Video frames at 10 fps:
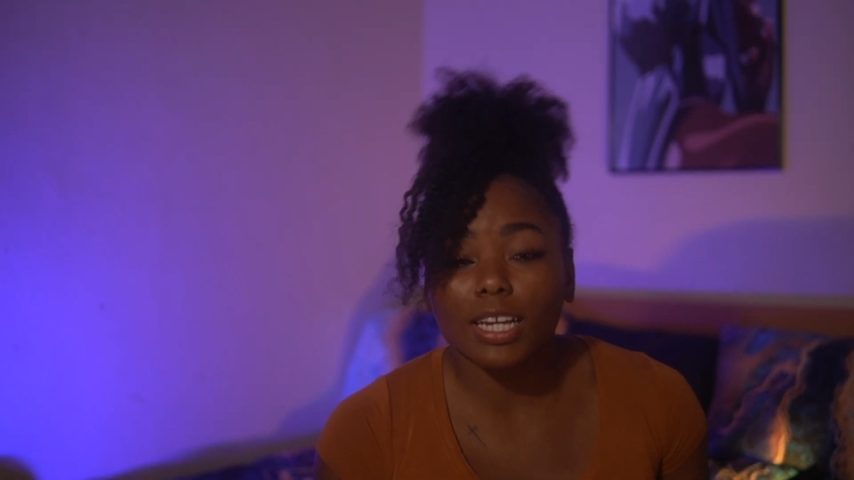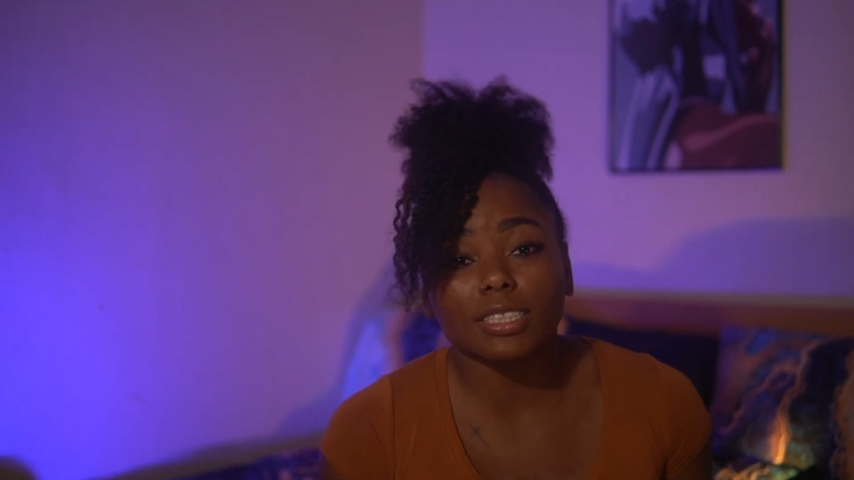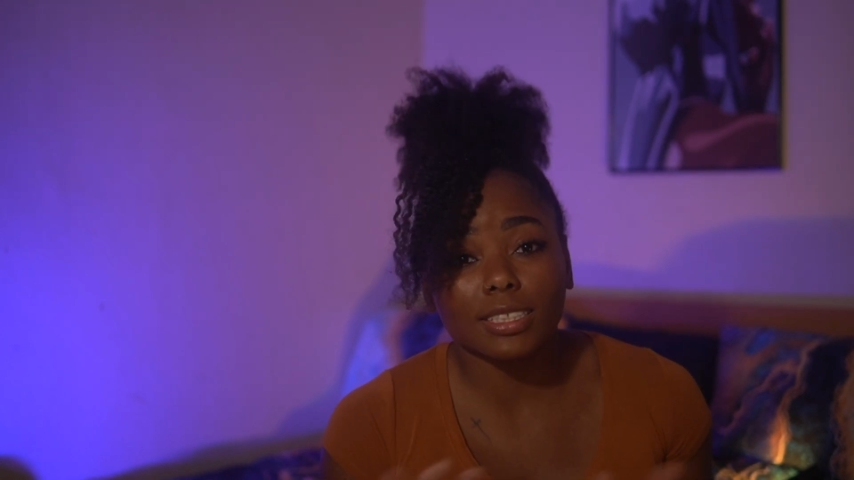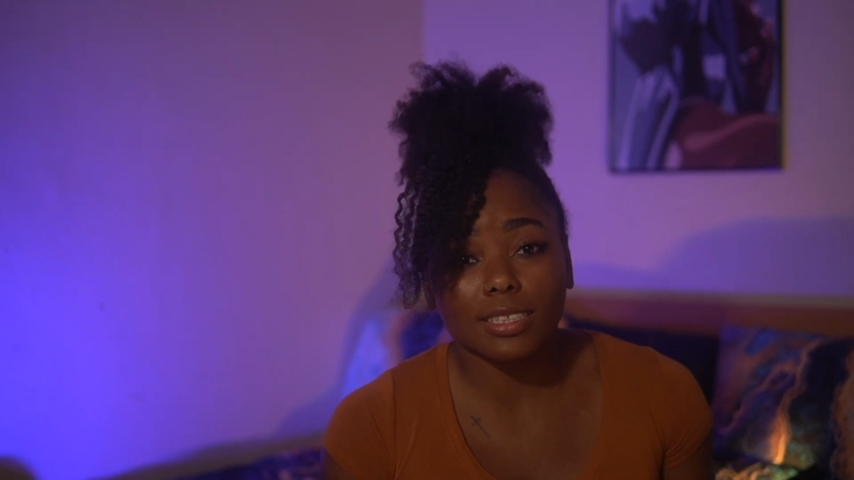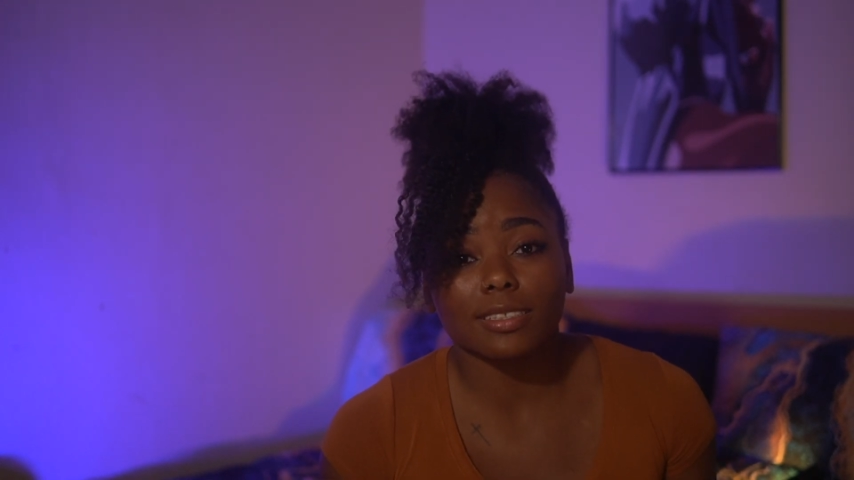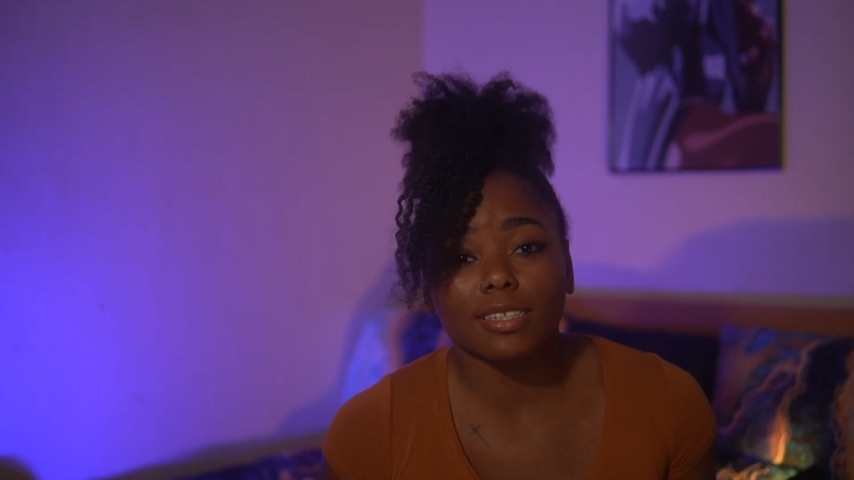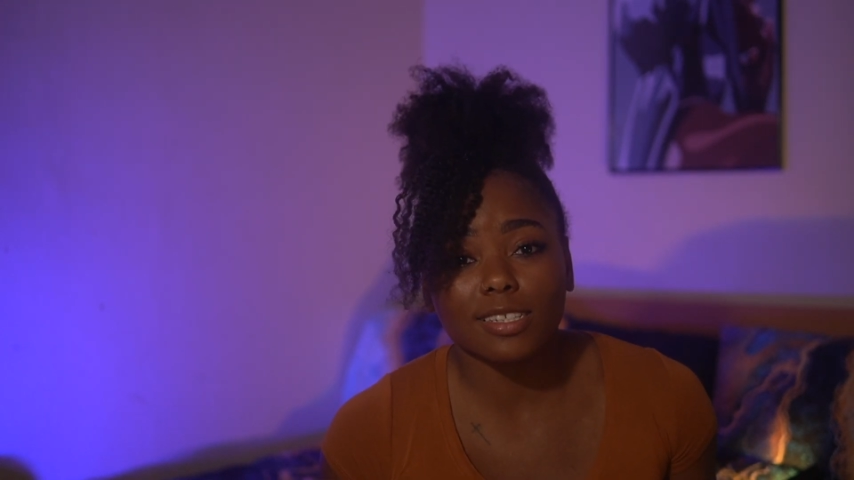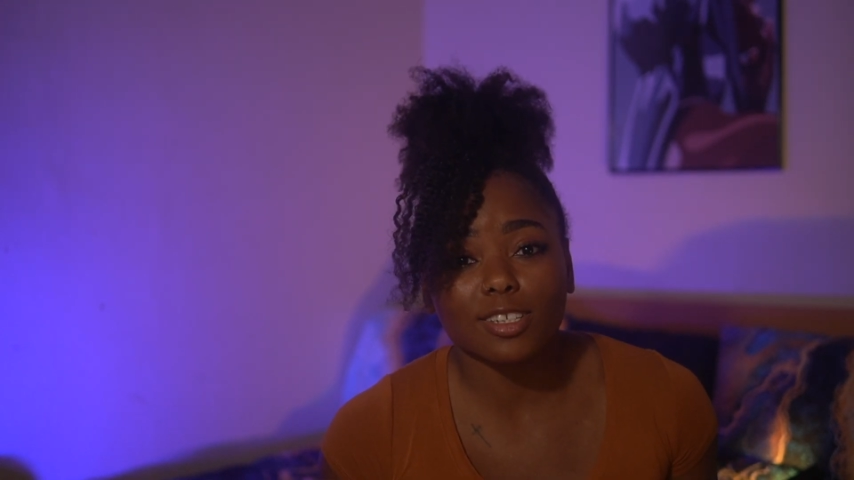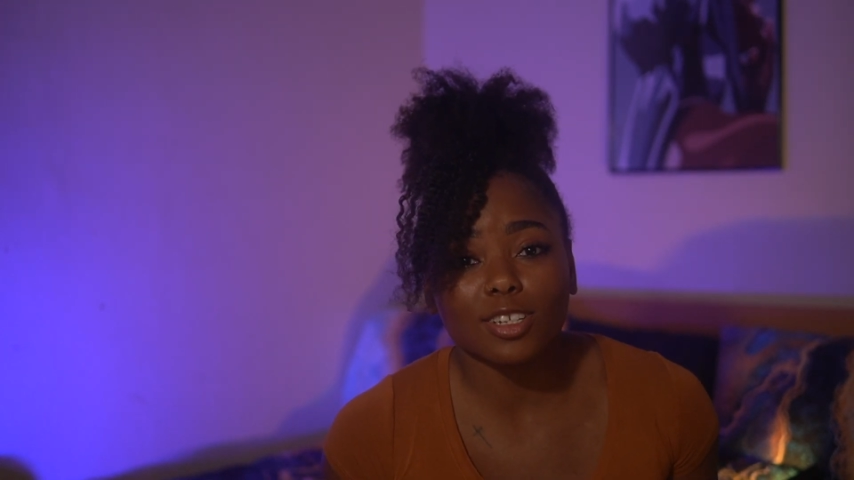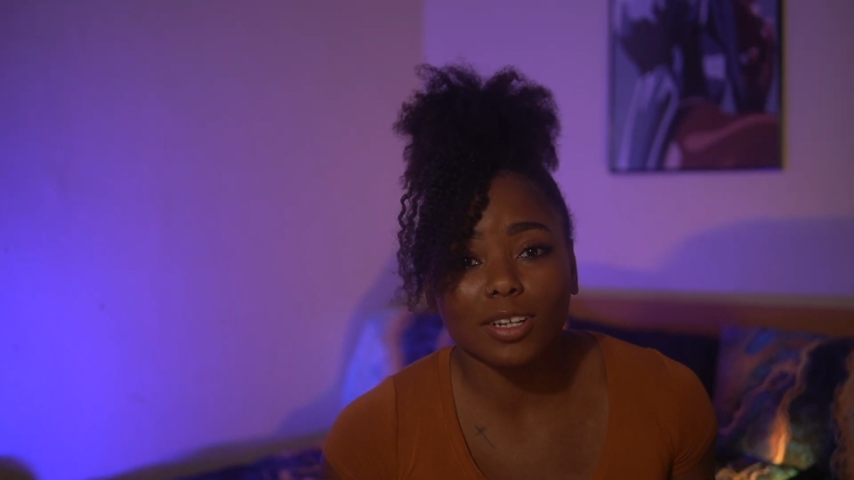cause he's a,
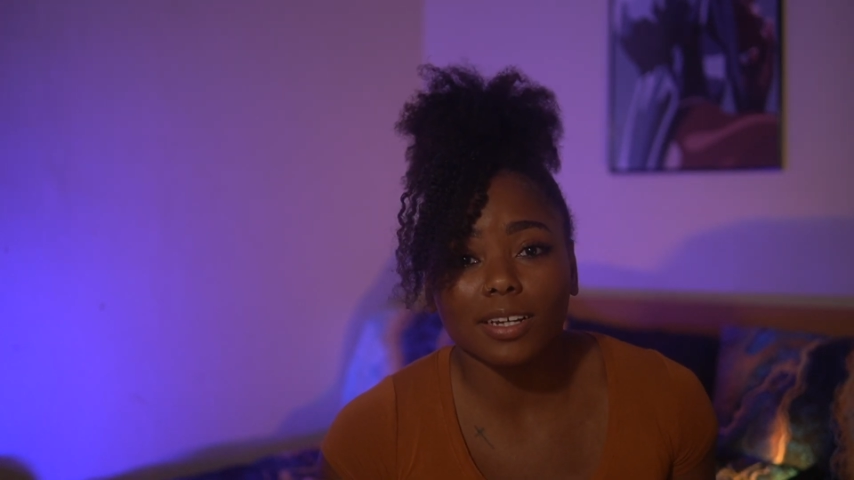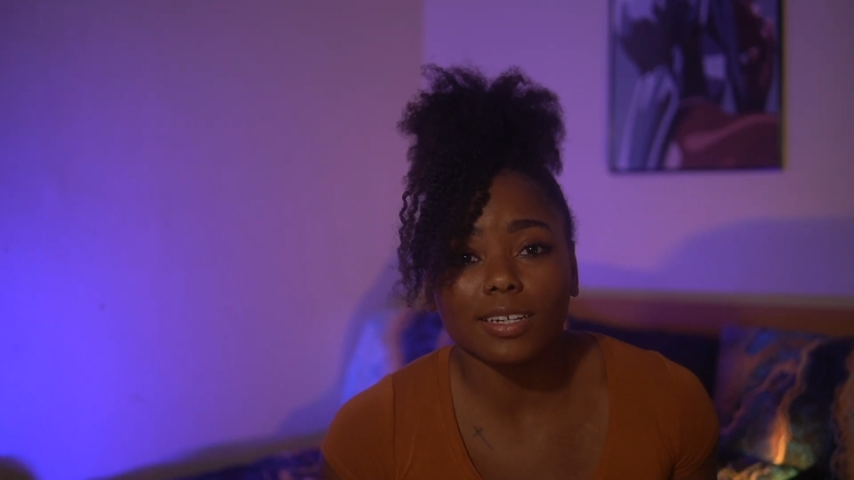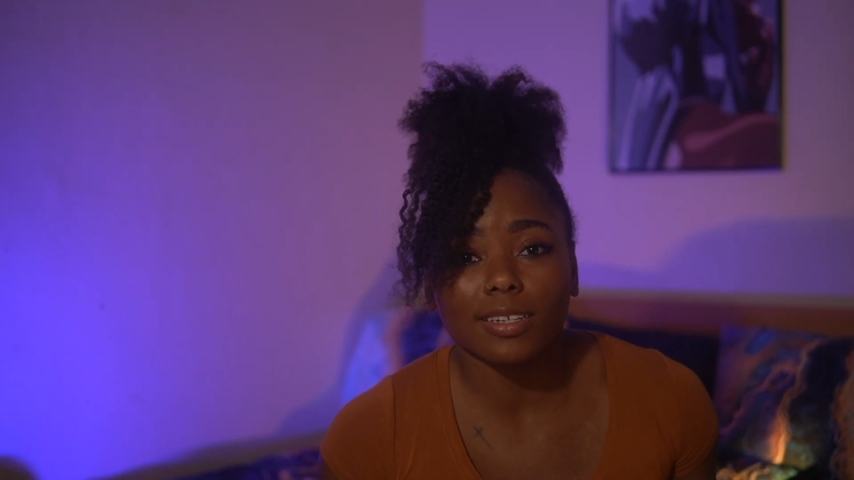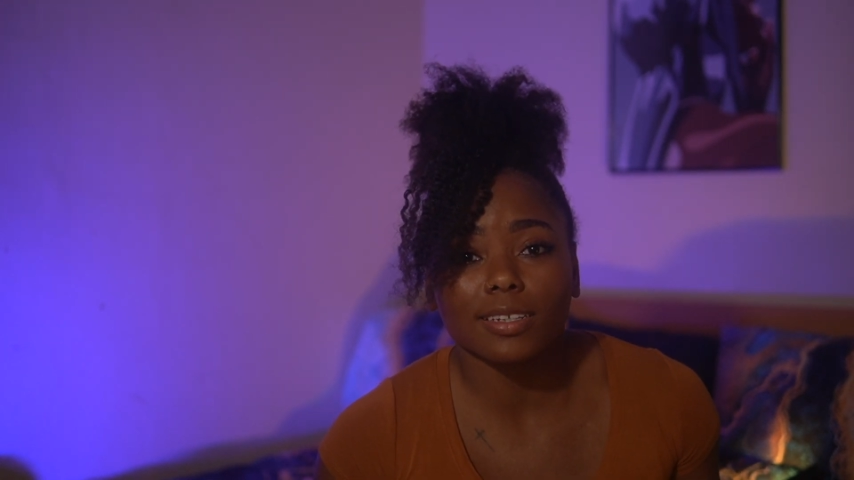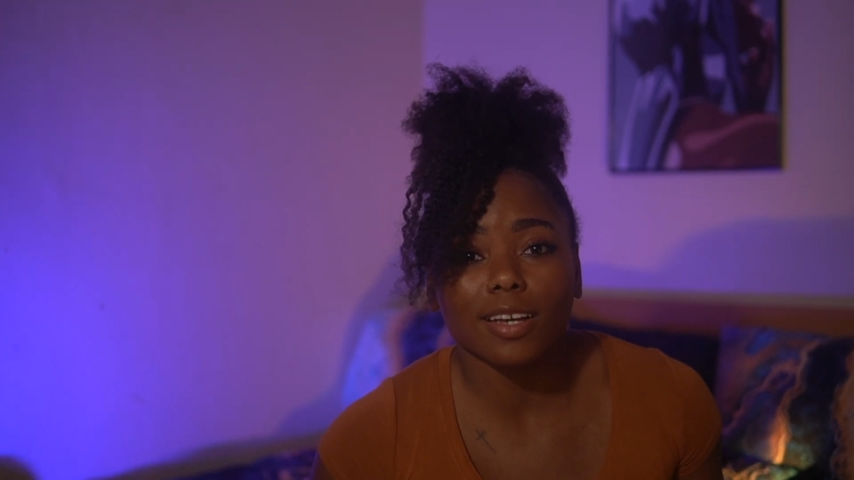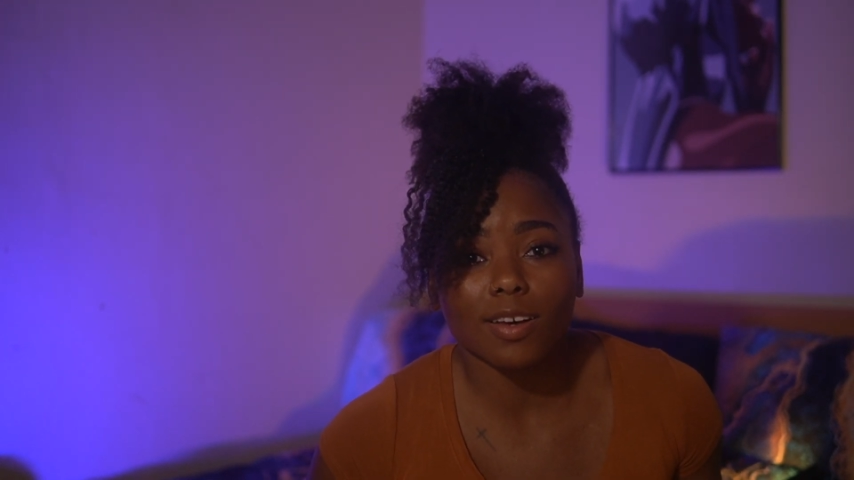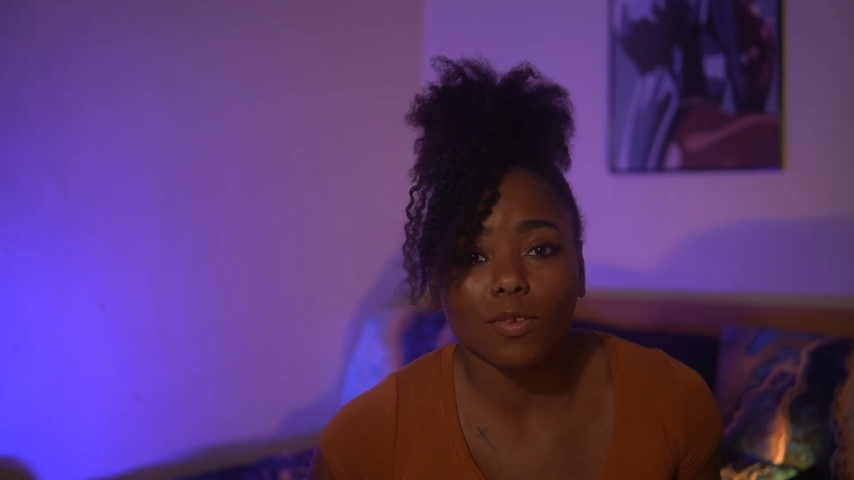he's a, a,